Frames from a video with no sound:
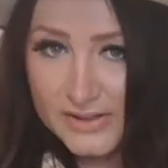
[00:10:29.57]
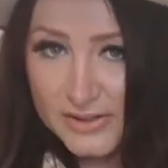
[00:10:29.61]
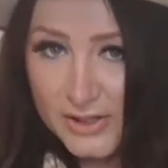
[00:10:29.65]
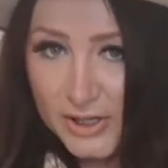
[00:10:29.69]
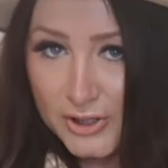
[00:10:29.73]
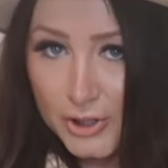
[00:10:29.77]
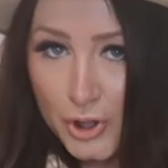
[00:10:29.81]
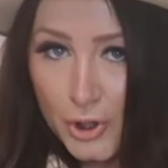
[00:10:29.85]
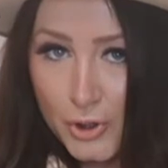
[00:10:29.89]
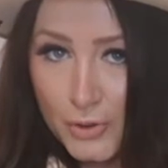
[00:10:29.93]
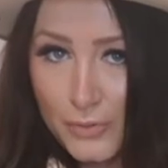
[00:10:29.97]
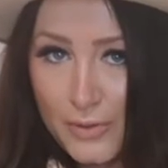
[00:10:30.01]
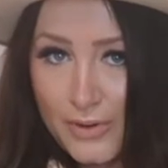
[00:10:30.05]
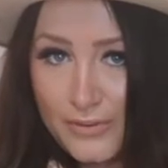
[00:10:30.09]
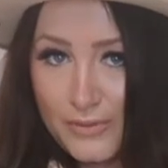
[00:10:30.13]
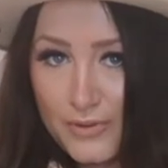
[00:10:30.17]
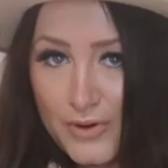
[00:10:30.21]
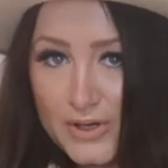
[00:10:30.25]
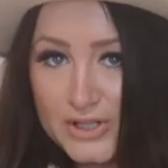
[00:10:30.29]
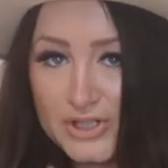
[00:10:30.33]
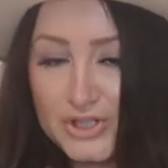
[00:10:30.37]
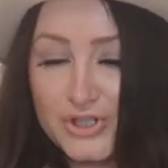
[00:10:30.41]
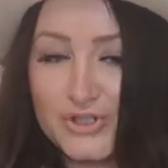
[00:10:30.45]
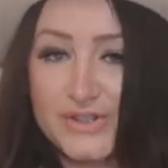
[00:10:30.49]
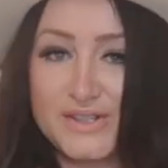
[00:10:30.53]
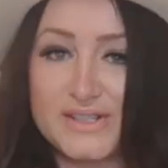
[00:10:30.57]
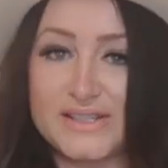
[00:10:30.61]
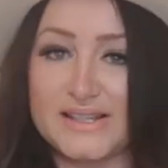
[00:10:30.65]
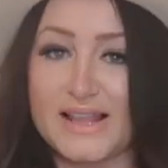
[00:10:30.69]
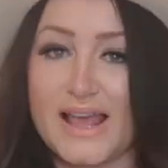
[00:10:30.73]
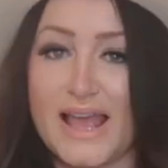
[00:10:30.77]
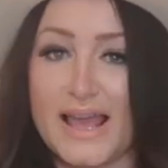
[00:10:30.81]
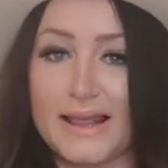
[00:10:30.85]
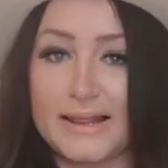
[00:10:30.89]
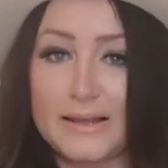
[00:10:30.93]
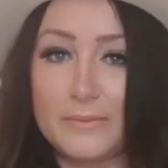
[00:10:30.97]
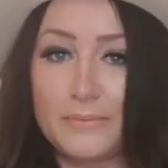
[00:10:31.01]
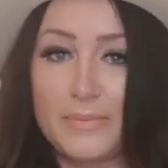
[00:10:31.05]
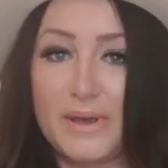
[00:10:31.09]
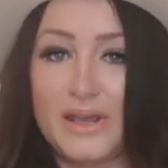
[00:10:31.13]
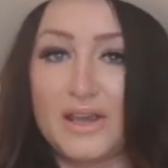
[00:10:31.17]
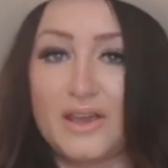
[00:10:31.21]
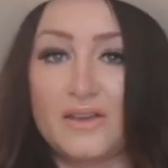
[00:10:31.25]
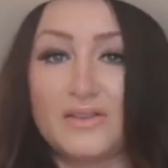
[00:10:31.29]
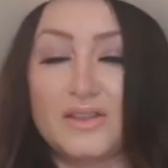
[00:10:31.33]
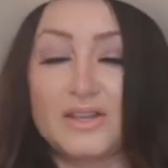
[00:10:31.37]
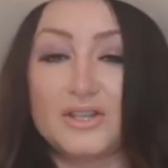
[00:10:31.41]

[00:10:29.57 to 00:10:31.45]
So I don't know whether it's just slightly bigger.